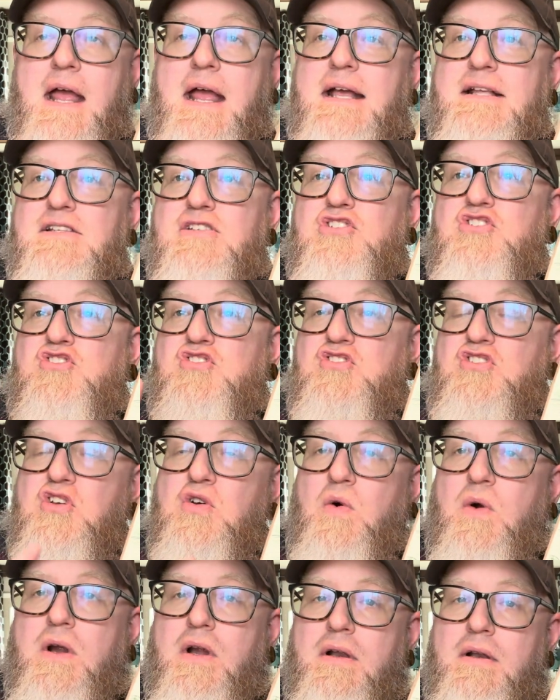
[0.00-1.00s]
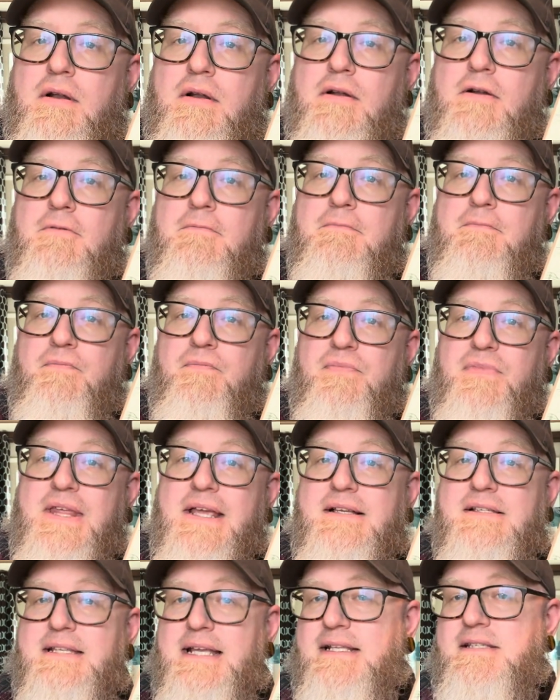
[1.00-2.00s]
And Stuart
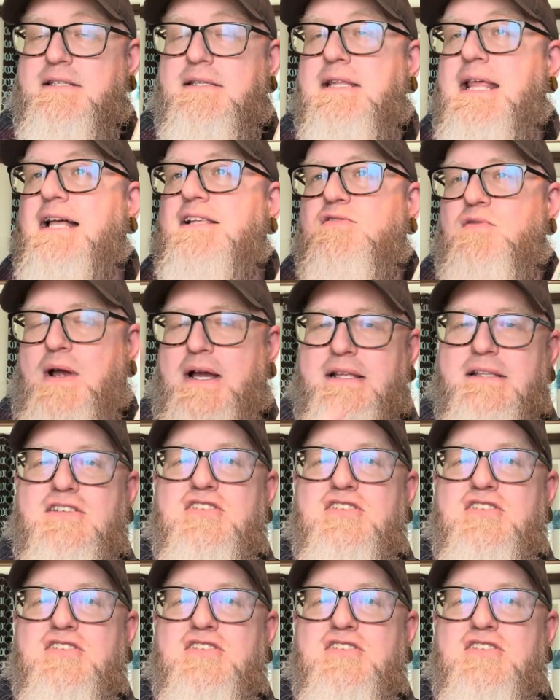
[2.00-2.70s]
thinks that's right.